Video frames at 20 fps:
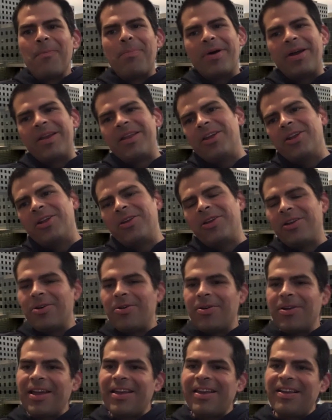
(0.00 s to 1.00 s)
But you
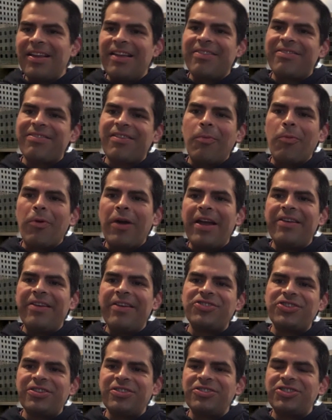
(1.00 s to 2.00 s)
know, like in some
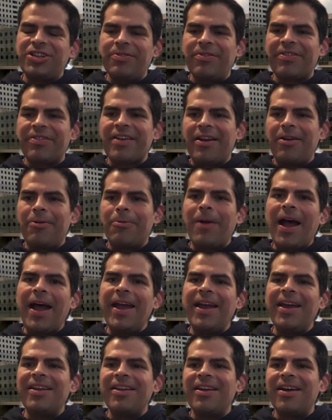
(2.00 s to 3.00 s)
ways she was kind of
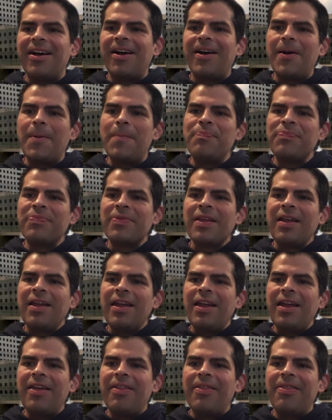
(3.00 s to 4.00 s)
right
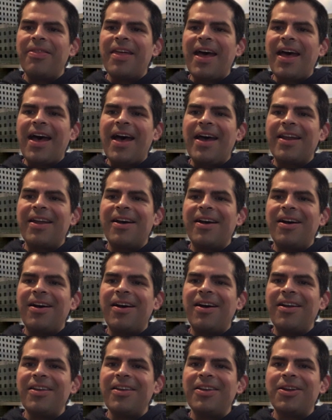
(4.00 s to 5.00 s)
in
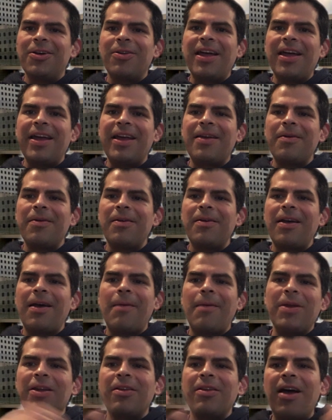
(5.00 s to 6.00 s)
that you know, like
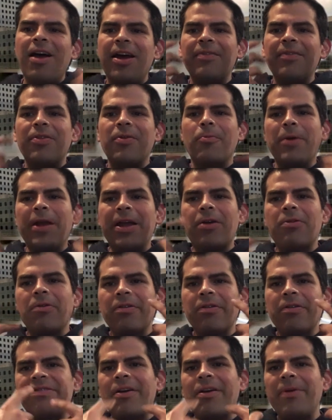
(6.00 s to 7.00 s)
I mean, a lot of the
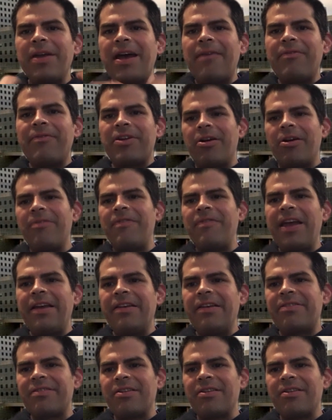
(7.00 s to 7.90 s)
wrinkles that we have in our face.